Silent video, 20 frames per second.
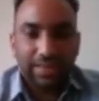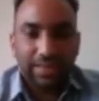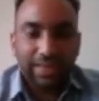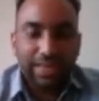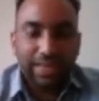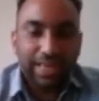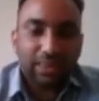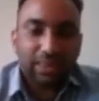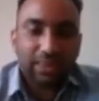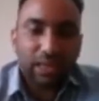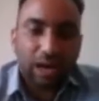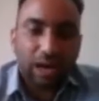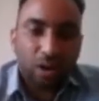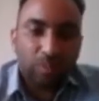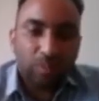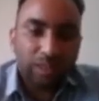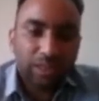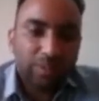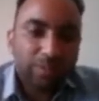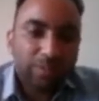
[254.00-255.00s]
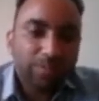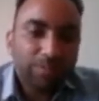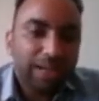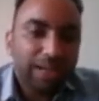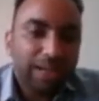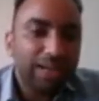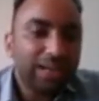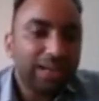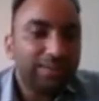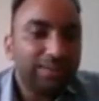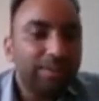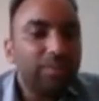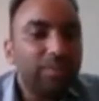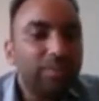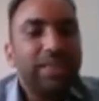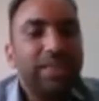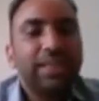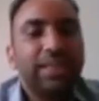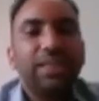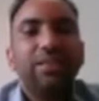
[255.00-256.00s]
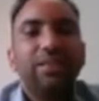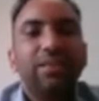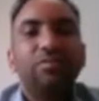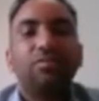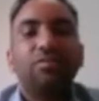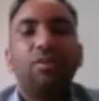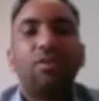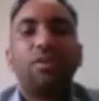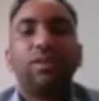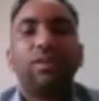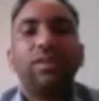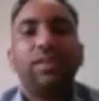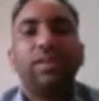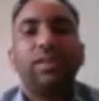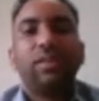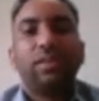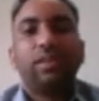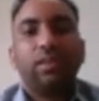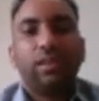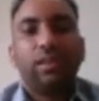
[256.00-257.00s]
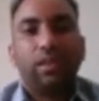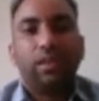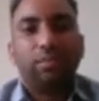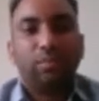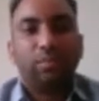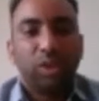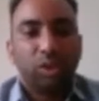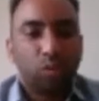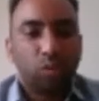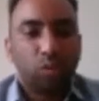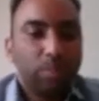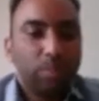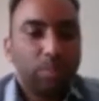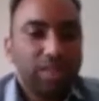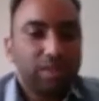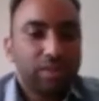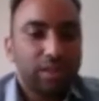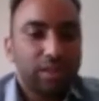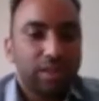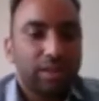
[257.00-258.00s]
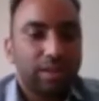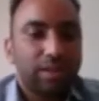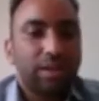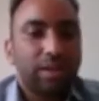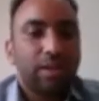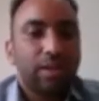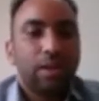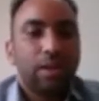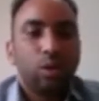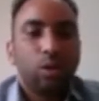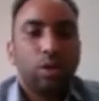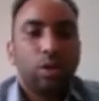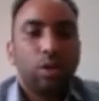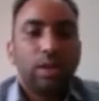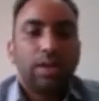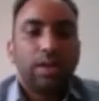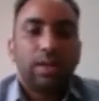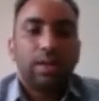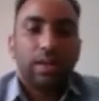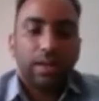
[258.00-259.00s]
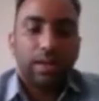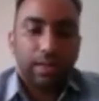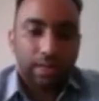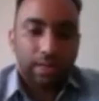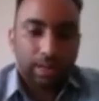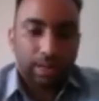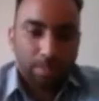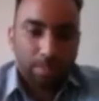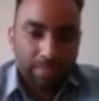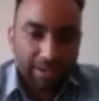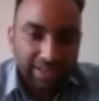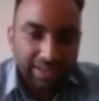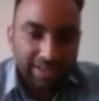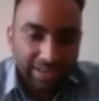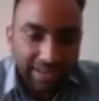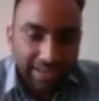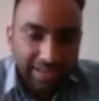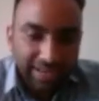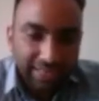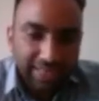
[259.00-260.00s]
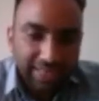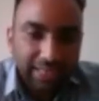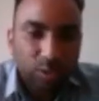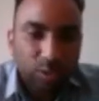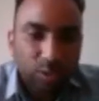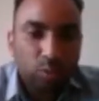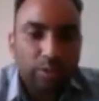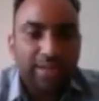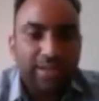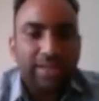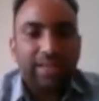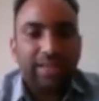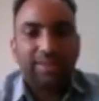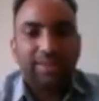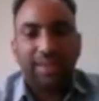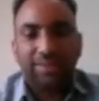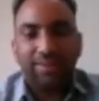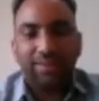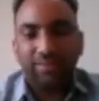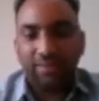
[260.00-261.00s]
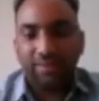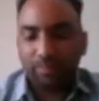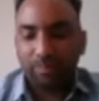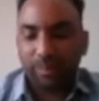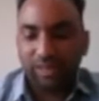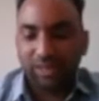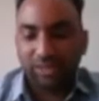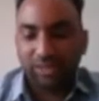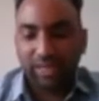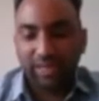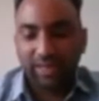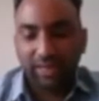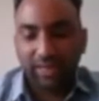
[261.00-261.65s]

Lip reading: And the optimum relative humidity for this mushroom is 80 to 85%.